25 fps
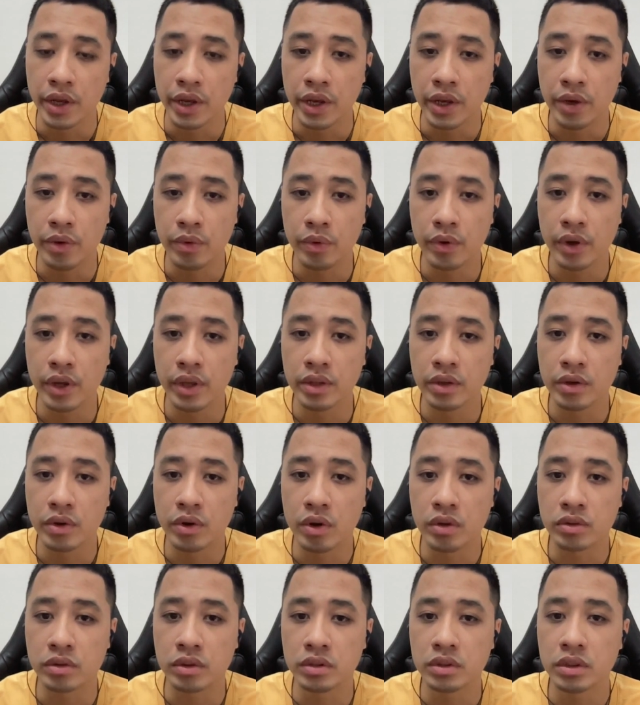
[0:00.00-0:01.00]
including the
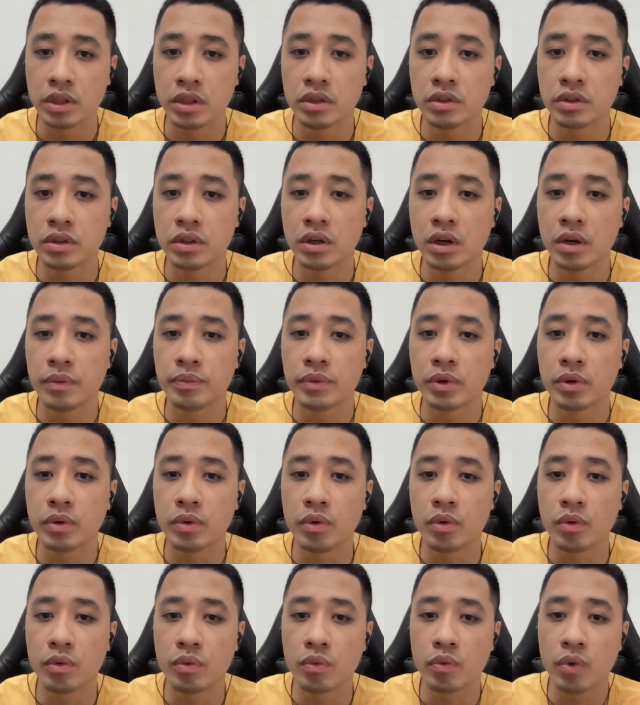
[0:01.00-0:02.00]
construction of the
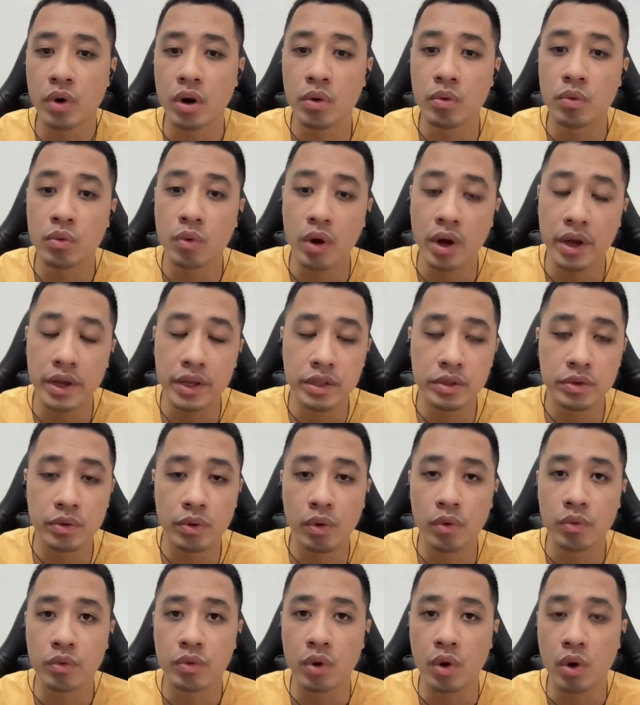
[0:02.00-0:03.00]
railways,
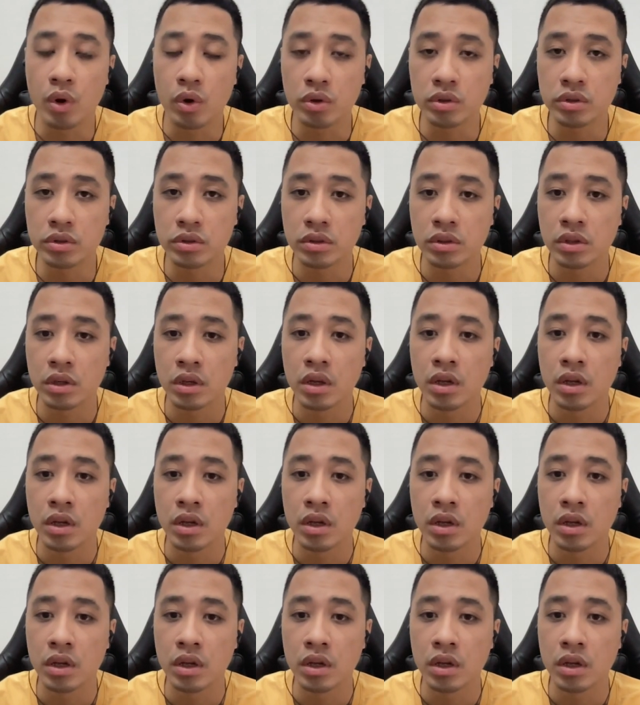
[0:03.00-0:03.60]
roads,